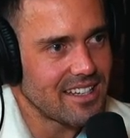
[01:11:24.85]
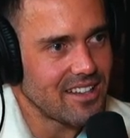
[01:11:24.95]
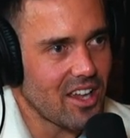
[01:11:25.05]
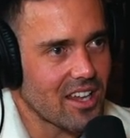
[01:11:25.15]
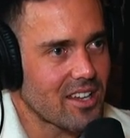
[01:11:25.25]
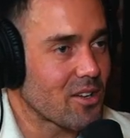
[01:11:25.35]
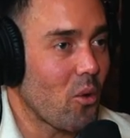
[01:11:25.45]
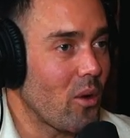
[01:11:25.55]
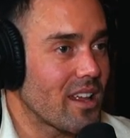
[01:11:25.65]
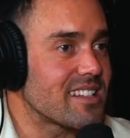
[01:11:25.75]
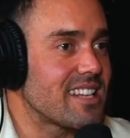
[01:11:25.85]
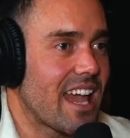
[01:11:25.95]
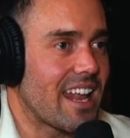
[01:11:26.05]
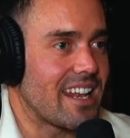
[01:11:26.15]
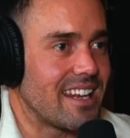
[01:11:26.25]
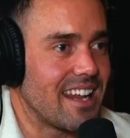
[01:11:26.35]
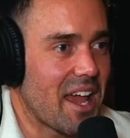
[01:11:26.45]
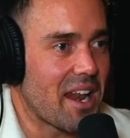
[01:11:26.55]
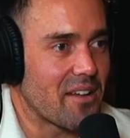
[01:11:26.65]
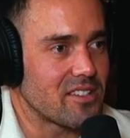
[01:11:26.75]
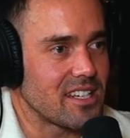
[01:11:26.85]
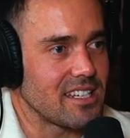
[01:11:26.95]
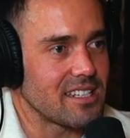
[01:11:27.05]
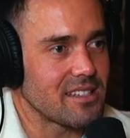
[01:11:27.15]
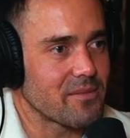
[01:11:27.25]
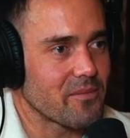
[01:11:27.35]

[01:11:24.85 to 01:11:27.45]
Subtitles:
like, call it 10 NFTs.